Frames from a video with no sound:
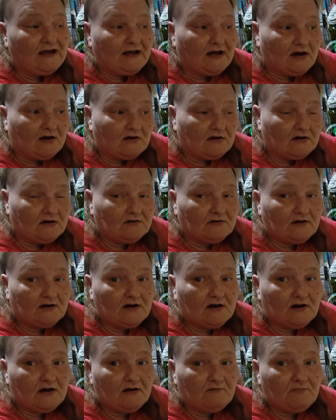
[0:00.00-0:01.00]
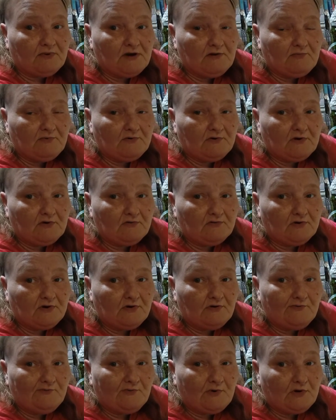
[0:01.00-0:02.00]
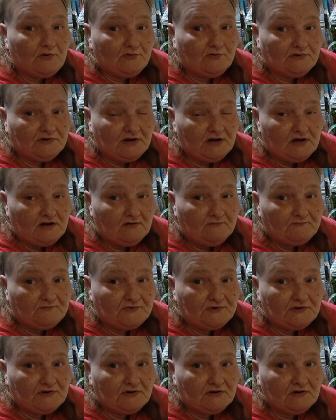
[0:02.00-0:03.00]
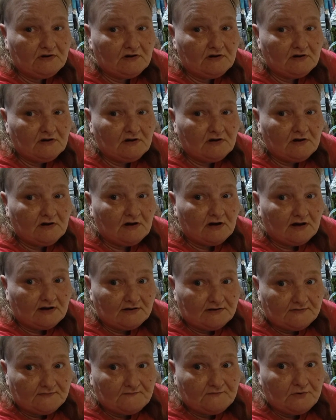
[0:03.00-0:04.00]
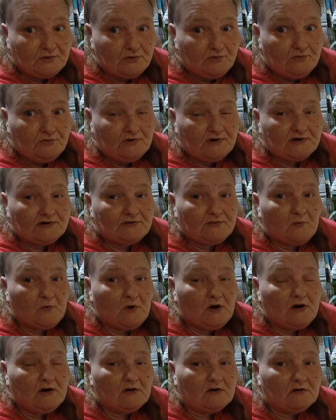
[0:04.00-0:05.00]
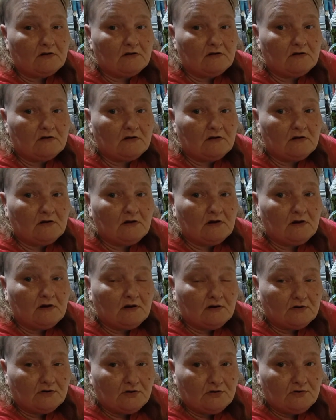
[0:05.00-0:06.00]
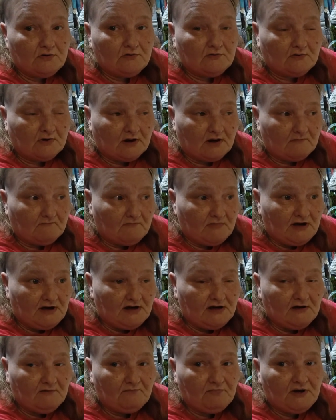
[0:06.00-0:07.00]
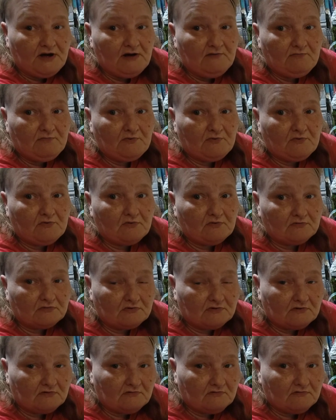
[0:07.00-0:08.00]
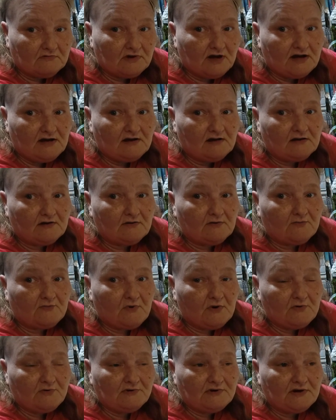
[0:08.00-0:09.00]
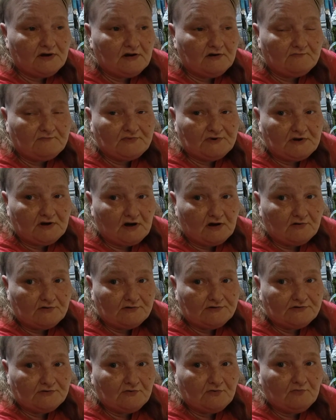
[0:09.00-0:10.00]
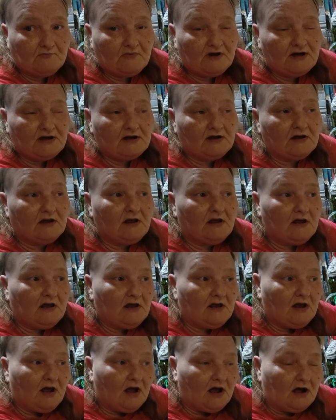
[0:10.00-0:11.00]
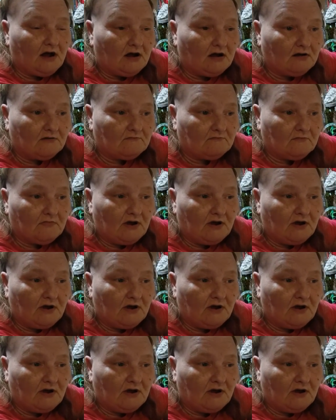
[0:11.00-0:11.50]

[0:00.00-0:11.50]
Now, another thing a lot of people don't know, rose hips is a food as well. Many people take the rose hips and also make a